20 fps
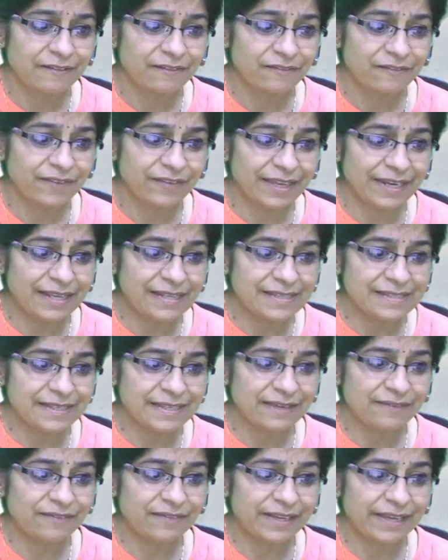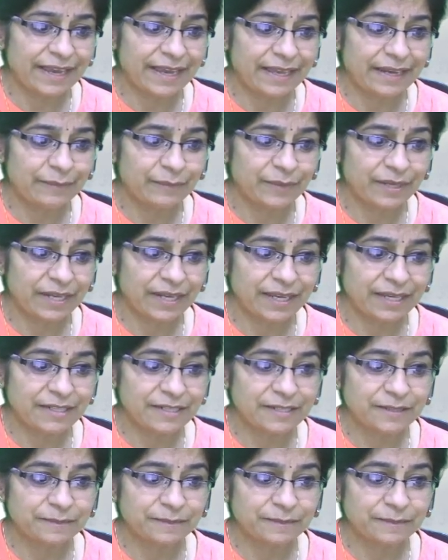very safely eliminate